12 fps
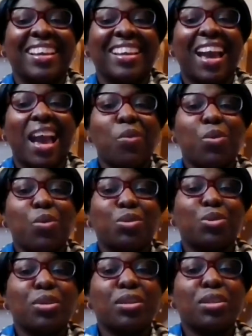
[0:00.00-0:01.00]
I was
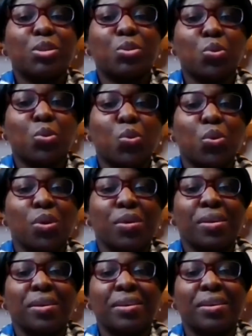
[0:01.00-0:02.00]
going to
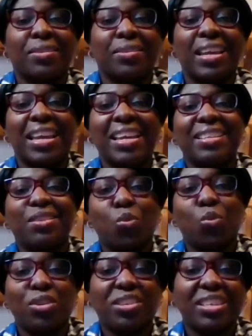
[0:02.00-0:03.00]
end
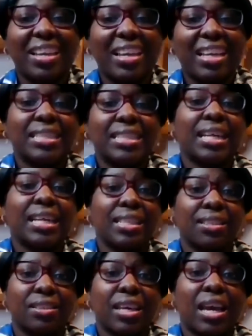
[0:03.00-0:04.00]
1 year and start
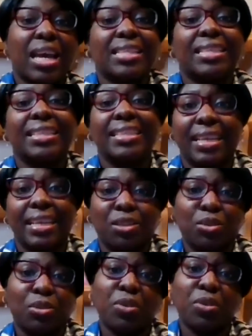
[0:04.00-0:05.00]
another as a leader. So
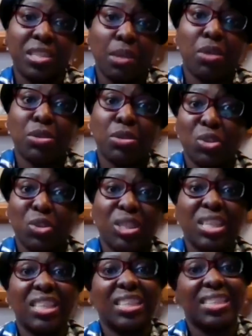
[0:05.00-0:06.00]
the first time I was a
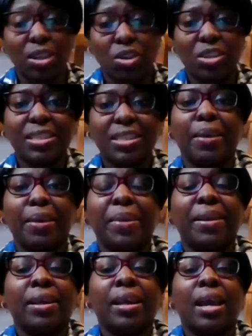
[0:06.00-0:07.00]
volunteer, the second time
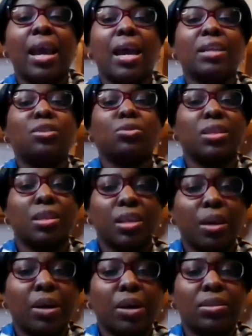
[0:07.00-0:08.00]
I had to think
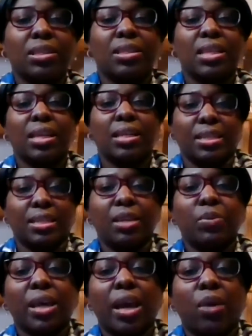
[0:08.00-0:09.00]
about it and decide
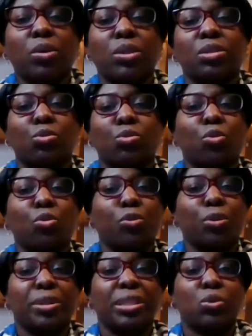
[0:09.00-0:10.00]
whether I wanted to go
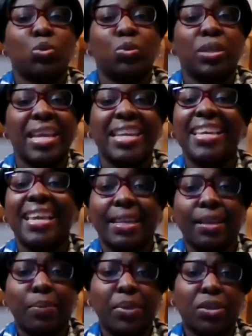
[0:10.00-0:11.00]
for it
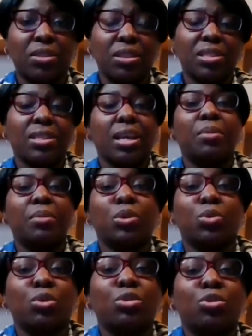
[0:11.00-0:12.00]
again, because this time it was
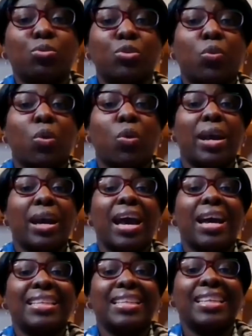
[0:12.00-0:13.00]
going to require
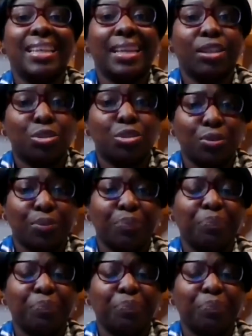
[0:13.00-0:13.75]
an election.